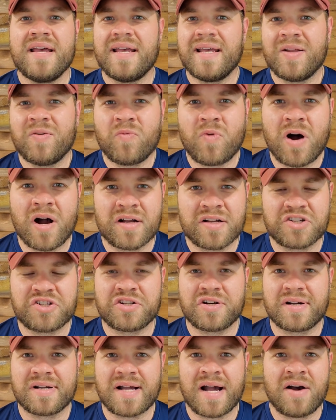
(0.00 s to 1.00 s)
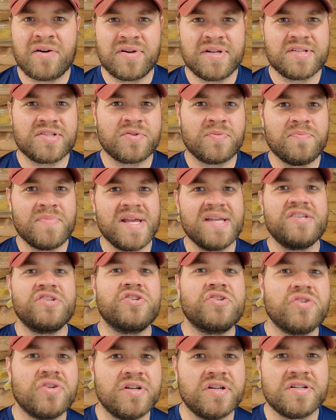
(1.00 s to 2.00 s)
in Waukesha County, so make
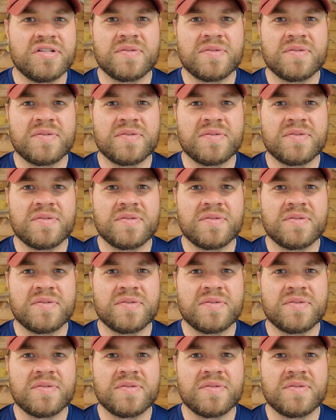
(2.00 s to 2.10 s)
sure you're